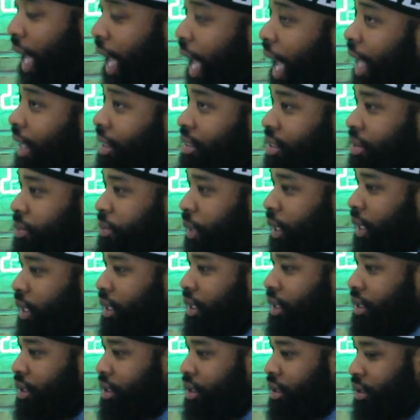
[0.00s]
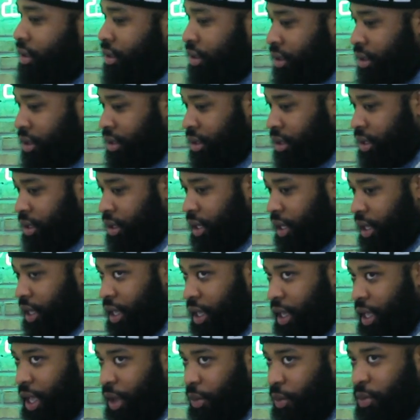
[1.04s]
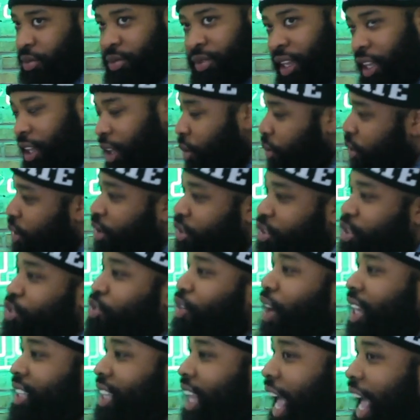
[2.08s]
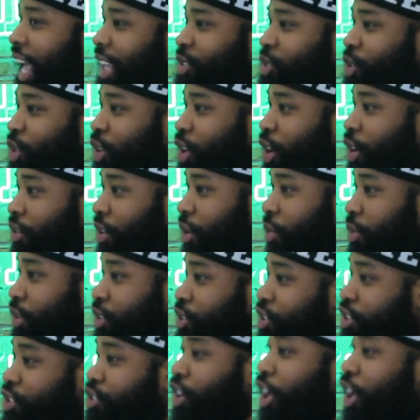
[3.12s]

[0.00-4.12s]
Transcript: hats made. And we was like, yo, we're gonna just rock the hats all over. And we just